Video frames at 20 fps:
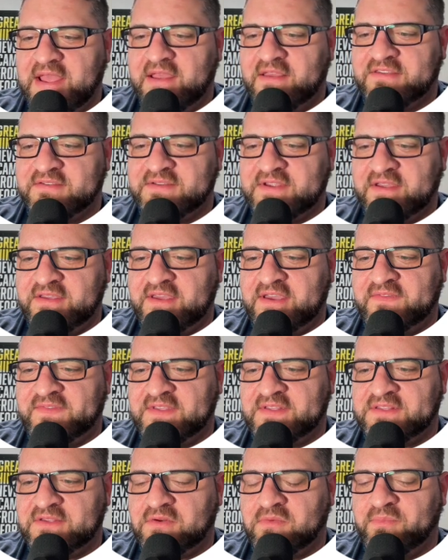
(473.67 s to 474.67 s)
So now you have
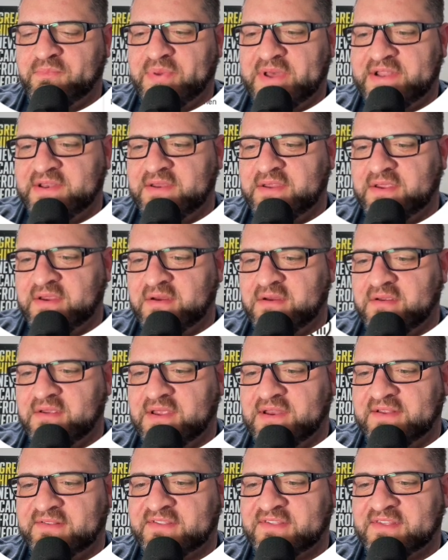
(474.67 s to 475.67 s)
this little button here
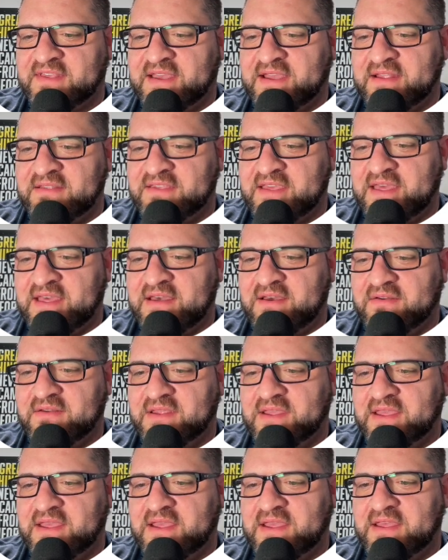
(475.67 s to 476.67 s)
and it slides out,
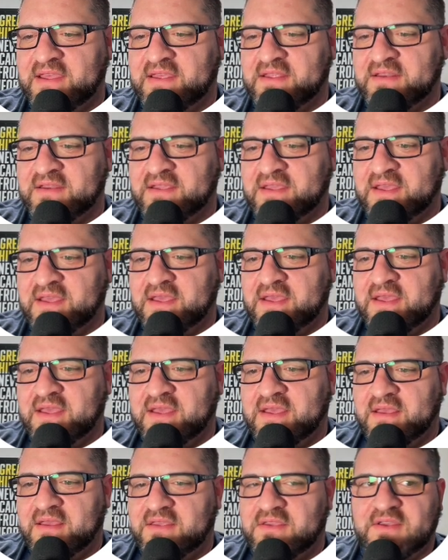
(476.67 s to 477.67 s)
and
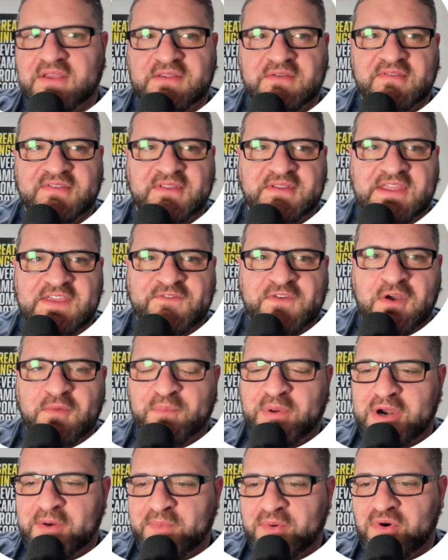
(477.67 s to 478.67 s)
you can use the
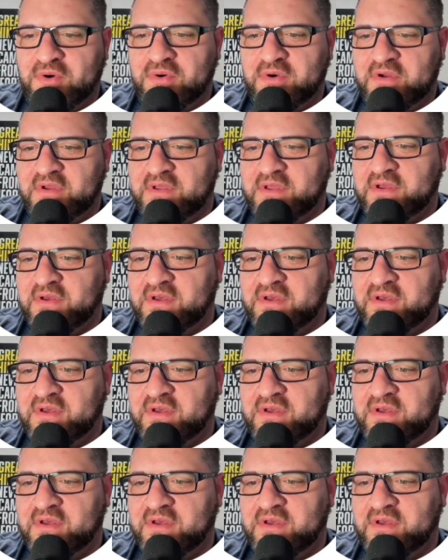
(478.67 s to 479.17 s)
default purple,